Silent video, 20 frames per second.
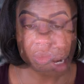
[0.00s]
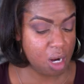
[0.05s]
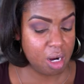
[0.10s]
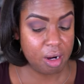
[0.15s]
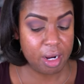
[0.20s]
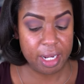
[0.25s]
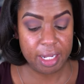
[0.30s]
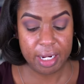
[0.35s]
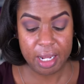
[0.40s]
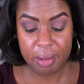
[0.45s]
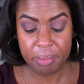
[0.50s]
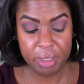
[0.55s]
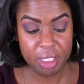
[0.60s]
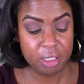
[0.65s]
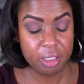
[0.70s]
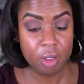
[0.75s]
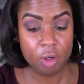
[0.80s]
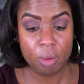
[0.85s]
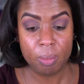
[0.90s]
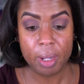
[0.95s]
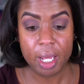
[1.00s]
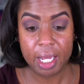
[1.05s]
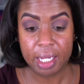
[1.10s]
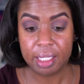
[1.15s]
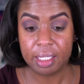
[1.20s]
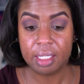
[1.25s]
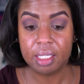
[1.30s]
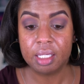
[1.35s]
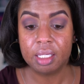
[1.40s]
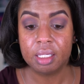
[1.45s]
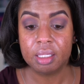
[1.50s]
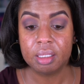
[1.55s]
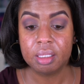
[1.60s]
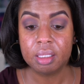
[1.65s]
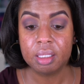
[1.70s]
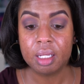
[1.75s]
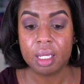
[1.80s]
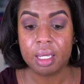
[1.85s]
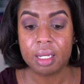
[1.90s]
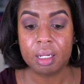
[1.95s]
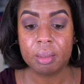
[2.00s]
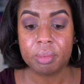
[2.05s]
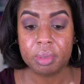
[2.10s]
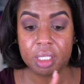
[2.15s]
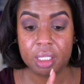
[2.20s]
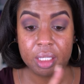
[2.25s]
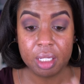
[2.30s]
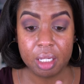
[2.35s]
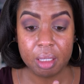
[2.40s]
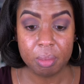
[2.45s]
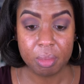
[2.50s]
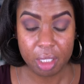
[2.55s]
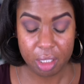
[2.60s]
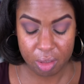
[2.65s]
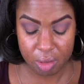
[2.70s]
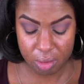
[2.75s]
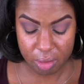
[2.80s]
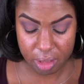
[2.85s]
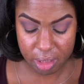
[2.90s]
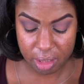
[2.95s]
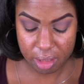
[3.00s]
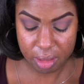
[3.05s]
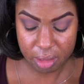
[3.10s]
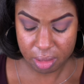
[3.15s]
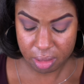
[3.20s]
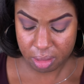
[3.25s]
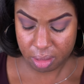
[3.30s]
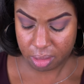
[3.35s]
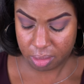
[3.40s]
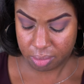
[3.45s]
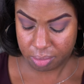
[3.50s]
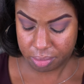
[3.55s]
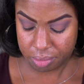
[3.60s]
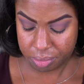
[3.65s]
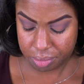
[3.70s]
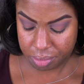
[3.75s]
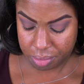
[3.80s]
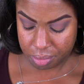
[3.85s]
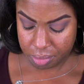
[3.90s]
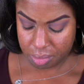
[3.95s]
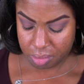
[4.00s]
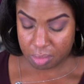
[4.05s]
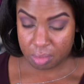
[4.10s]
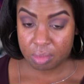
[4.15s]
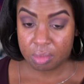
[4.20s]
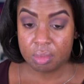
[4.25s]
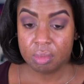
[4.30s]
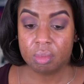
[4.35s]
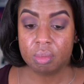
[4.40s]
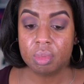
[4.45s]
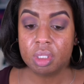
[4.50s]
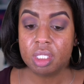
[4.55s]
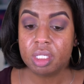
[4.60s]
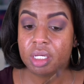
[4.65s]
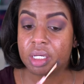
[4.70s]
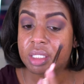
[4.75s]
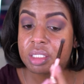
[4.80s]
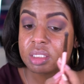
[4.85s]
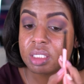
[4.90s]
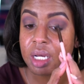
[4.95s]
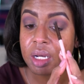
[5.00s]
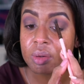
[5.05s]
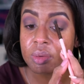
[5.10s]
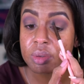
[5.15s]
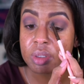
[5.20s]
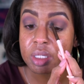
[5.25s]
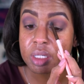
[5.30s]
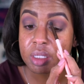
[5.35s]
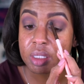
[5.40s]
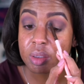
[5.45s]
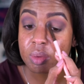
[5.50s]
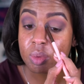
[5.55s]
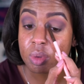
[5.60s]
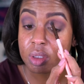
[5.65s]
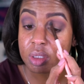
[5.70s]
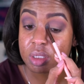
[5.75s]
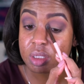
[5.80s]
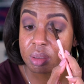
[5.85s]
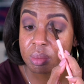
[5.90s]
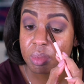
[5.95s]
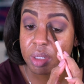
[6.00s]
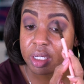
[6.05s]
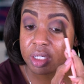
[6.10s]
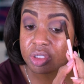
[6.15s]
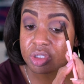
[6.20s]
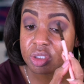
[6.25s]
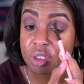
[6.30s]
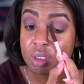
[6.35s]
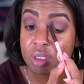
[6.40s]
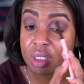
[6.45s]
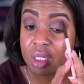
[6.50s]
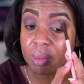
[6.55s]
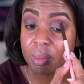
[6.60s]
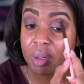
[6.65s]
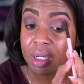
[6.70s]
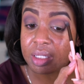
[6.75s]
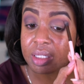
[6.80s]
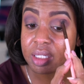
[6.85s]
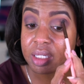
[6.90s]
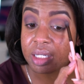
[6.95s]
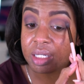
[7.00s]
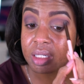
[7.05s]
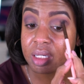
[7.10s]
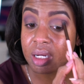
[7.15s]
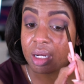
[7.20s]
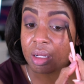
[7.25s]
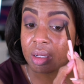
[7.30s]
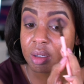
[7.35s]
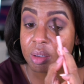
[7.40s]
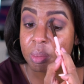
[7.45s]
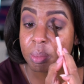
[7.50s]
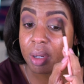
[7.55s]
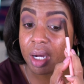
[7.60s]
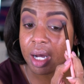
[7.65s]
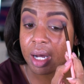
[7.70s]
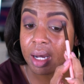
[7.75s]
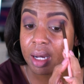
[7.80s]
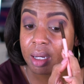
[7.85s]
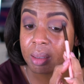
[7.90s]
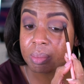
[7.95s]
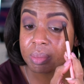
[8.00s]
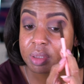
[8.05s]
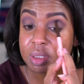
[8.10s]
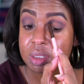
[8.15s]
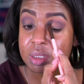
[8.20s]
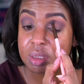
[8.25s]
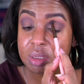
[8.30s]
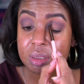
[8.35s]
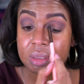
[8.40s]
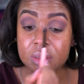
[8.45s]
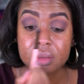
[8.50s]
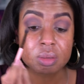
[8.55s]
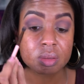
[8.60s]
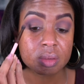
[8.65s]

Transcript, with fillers: All right, I'm gonna go back in and I'm gonna cut my crease because I really want to make sure that my lid color pops,